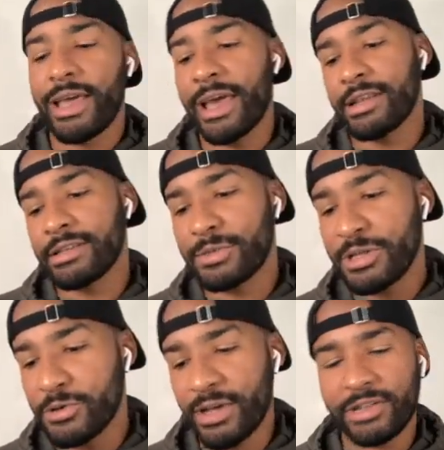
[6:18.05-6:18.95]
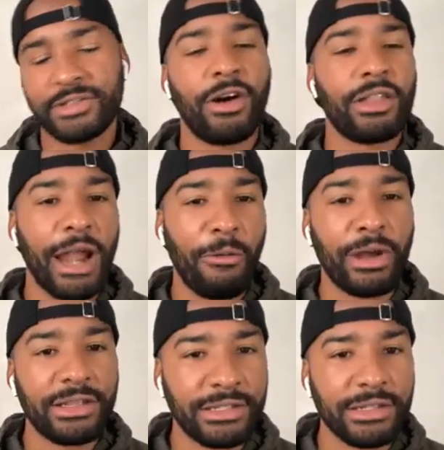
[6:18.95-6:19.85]
And something you touched on that I
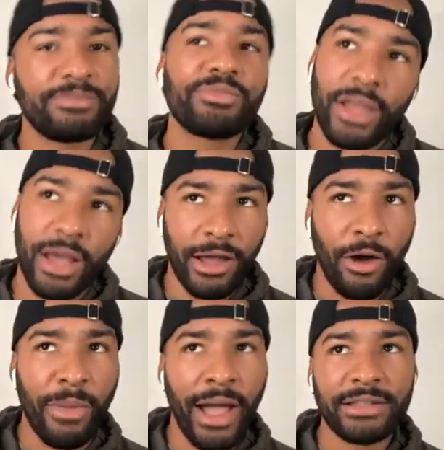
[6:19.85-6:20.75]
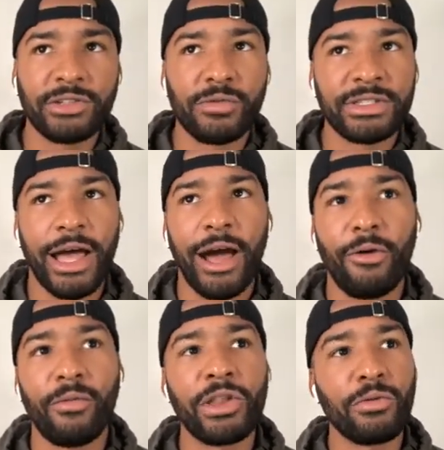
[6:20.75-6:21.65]
wanted to kind of go back to is
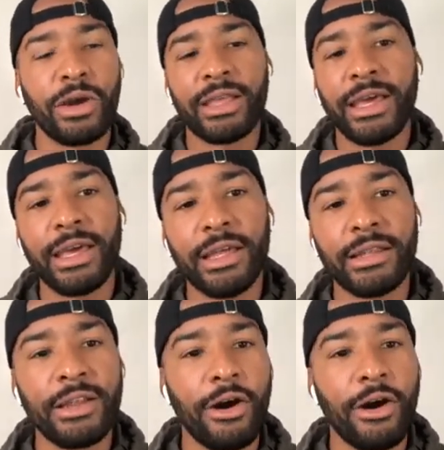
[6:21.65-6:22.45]
how, when you were a kid,